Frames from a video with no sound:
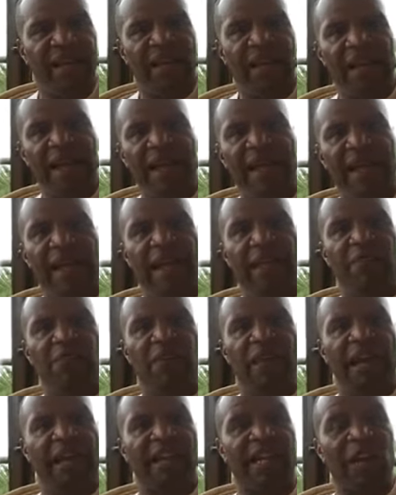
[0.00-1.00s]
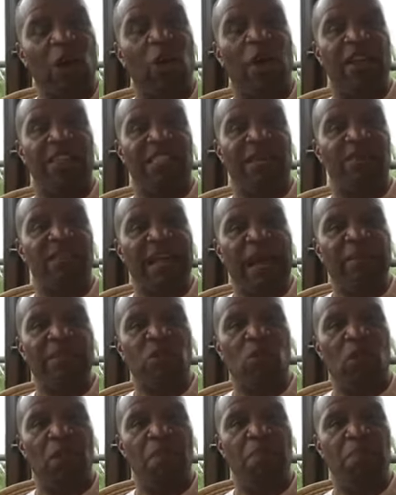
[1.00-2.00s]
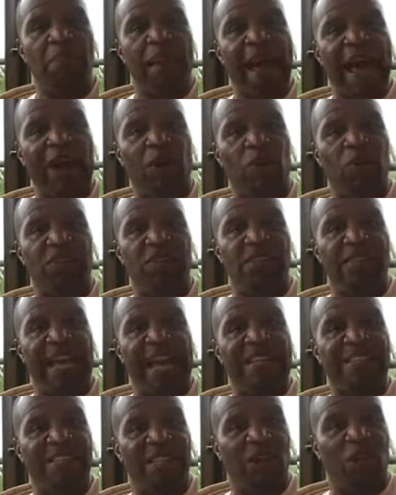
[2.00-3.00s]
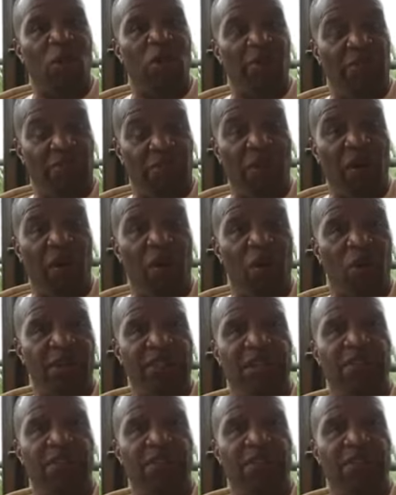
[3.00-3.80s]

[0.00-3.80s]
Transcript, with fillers: And, and, and go, sometimes going backwards is actually going forwards.